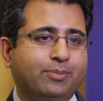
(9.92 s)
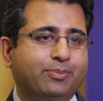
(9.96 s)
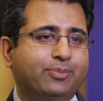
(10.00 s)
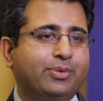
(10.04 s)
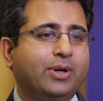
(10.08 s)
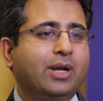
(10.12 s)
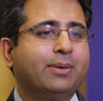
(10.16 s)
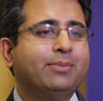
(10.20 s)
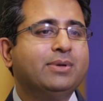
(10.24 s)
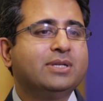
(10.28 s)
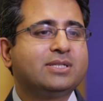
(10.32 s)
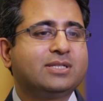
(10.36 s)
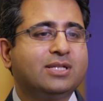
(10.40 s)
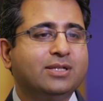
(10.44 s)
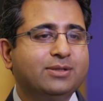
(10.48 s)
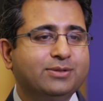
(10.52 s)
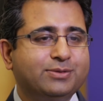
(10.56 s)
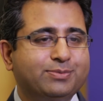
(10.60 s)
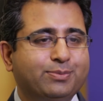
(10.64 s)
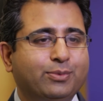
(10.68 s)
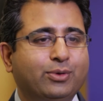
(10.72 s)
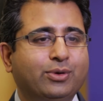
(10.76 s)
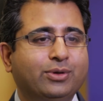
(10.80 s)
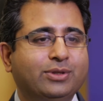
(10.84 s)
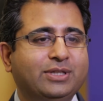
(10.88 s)
Prime Minister
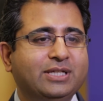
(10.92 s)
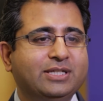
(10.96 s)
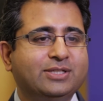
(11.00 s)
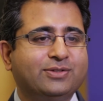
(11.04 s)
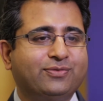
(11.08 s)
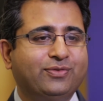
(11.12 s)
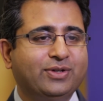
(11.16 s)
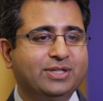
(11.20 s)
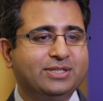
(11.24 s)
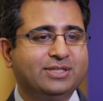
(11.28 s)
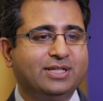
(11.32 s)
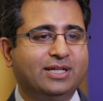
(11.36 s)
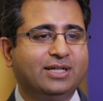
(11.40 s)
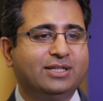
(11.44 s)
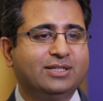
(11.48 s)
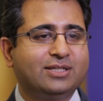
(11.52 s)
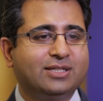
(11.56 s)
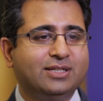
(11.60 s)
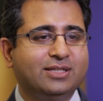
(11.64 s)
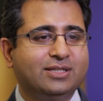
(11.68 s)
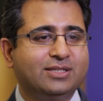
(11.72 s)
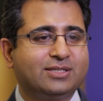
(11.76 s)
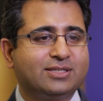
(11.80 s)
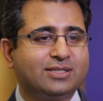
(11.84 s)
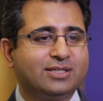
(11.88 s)
Modi's visit
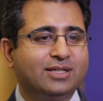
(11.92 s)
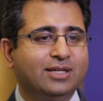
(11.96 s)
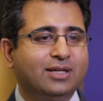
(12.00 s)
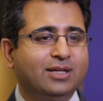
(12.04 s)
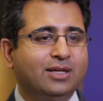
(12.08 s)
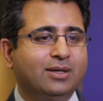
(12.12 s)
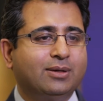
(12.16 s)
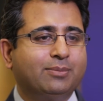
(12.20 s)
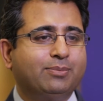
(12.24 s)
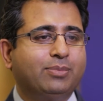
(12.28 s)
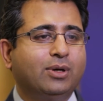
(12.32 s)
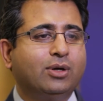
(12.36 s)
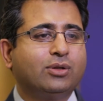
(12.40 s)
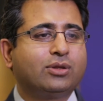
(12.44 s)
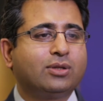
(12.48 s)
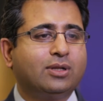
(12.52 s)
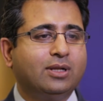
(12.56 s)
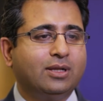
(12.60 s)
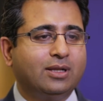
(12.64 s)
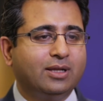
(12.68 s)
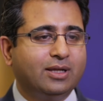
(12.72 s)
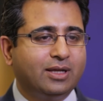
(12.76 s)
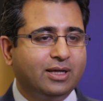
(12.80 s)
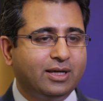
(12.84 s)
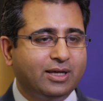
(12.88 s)
is both
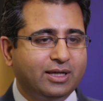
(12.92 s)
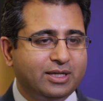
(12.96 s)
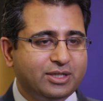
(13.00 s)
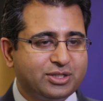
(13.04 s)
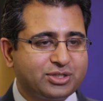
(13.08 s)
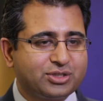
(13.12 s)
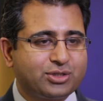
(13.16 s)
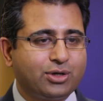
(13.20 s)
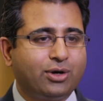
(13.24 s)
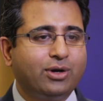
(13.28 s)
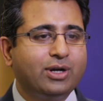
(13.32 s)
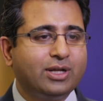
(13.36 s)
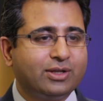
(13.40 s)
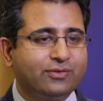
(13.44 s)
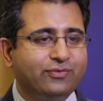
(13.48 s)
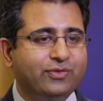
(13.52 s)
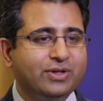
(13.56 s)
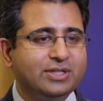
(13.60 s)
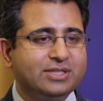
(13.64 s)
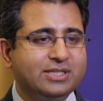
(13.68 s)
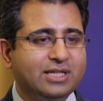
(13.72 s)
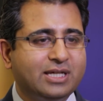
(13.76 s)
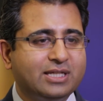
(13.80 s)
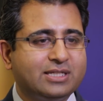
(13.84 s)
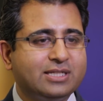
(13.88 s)
a historic
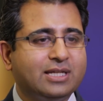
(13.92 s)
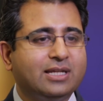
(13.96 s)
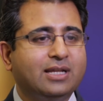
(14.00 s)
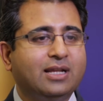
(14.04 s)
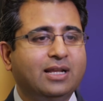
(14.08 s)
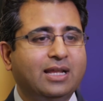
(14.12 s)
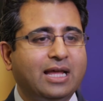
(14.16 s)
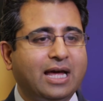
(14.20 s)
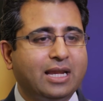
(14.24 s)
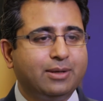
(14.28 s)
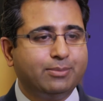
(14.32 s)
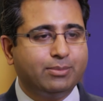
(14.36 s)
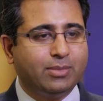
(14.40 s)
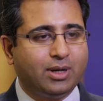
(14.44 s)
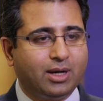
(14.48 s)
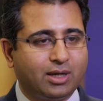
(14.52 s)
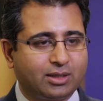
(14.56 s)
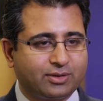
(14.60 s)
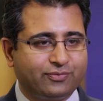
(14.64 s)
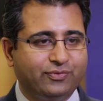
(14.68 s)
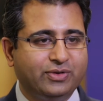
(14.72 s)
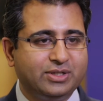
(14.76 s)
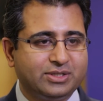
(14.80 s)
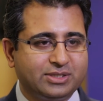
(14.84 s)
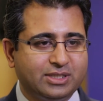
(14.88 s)
visit and a landmark
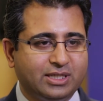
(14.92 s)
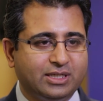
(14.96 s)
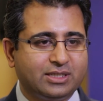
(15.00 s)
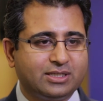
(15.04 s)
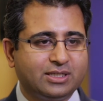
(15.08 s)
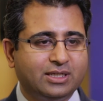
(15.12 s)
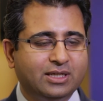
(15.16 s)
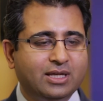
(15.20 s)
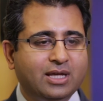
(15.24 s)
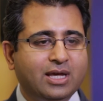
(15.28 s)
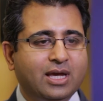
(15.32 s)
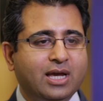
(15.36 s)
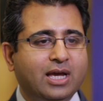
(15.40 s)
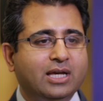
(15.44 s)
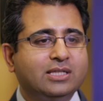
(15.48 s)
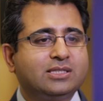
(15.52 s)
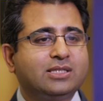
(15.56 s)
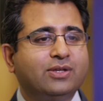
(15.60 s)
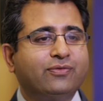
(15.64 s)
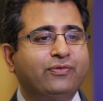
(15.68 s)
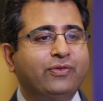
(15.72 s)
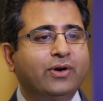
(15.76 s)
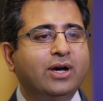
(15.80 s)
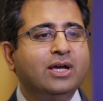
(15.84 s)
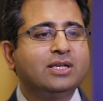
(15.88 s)
visit. It's
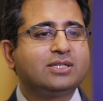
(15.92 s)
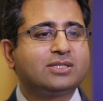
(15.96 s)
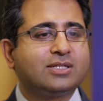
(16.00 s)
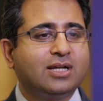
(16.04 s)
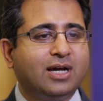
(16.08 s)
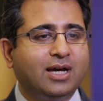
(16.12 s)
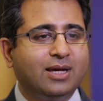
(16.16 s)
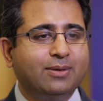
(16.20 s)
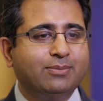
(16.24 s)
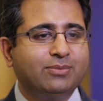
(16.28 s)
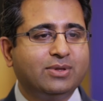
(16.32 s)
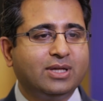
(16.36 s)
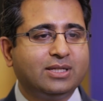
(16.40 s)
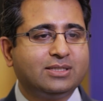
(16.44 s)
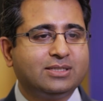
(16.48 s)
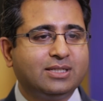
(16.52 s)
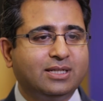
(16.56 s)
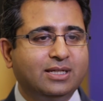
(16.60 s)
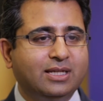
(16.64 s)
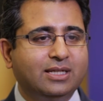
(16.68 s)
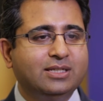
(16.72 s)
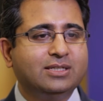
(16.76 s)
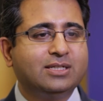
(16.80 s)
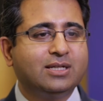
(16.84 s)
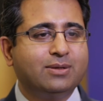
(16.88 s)
the first time that
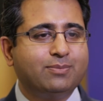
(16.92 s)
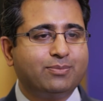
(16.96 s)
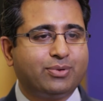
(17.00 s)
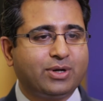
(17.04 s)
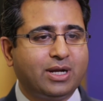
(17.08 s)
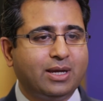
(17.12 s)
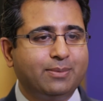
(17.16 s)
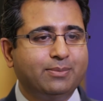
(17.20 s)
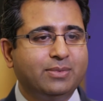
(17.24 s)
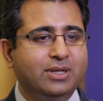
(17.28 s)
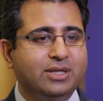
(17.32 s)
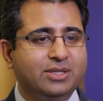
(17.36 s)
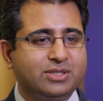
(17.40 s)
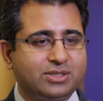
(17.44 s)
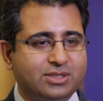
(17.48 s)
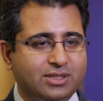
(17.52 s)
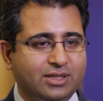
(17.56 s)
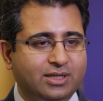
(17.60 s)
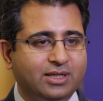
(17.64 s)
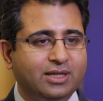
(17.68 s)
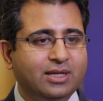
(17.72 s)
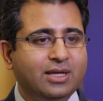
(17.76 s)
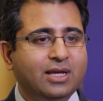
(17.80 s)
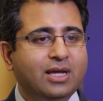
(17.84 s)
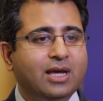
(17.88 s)
an Indian Prime
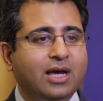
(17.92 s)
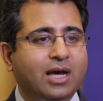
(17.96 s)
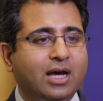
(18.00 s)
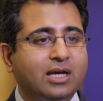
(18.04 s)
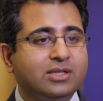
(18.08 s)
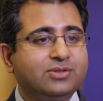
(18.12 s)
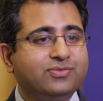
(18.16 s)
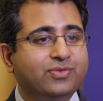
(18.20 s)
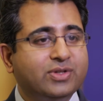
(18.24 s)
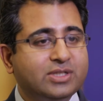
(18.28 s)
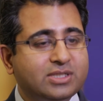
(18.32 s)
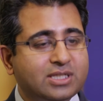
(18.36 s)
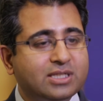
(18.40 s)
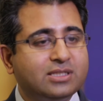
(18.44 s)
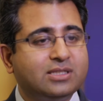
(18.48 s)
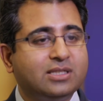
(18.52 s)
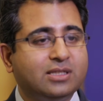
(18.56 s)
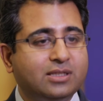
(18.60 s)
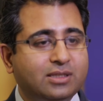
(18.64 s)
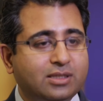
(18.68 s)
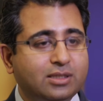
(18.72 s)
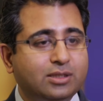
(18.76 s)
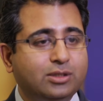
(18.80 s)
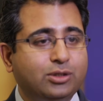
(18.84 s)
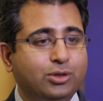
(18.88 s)
Minister has
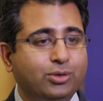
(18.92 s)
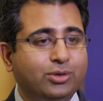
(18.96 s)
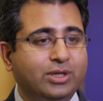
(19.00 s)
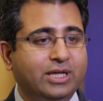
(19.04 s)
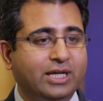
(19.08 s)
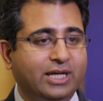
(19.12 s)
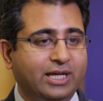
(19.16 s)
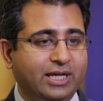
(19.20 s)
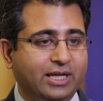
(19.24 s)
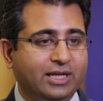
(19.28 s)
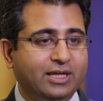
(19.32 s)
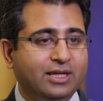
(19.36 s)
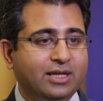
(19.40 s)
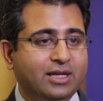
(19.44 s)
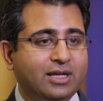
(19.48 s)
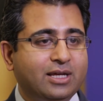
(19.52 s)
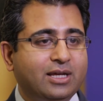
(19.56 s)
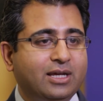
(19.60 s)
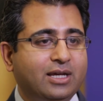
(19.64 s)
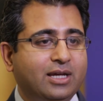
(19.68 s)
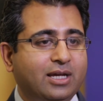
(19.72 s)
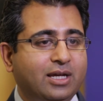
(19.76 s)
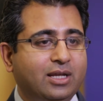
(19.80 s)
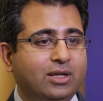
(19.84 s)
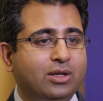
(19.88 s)
visited the
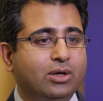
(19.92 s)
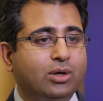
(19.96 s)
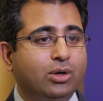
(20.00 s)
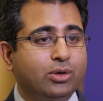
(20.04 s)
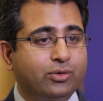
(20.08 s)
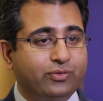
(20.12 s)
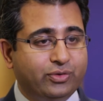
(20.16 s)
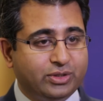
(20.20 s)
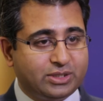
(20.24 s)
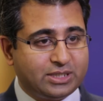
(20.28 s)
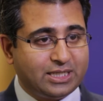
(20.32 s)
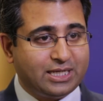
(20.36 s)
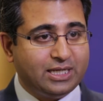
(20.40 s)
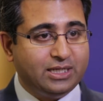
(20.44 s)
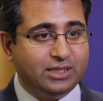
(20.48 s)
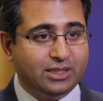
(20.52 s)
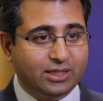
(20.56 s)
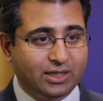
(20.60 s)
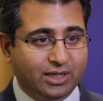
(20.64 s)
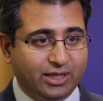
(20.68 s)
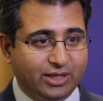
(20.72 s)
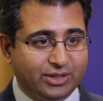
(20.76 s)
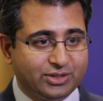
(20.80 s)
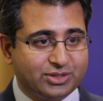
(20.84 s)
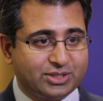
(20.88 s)
UK in over 10
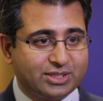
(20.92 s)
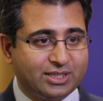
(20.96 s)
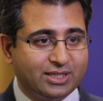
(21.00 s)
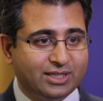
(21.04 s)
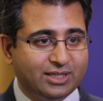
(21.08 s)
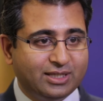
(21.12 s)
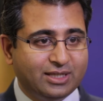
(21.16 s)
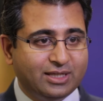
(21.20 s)
years.